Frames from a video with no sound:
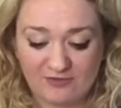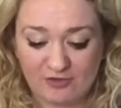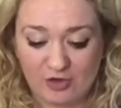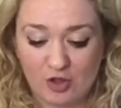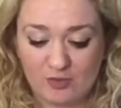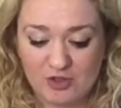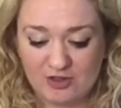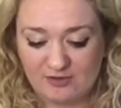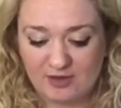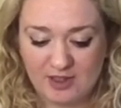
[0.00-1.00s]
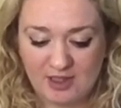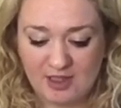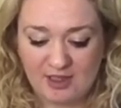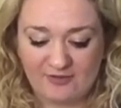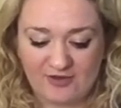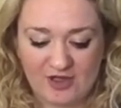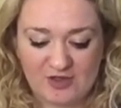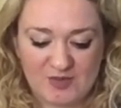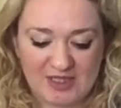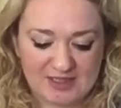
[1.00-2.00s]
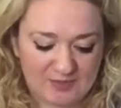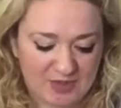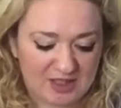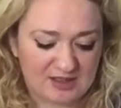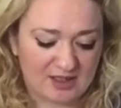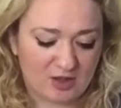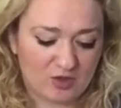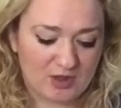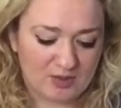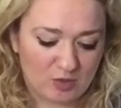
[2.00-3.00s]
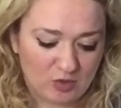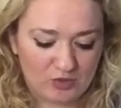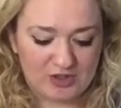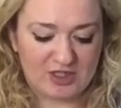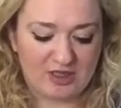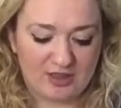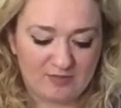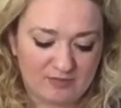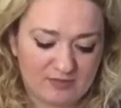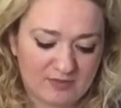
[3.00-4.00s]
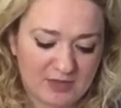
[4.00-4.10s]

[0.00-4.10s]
for an option for those bits, because I cook with them all the time,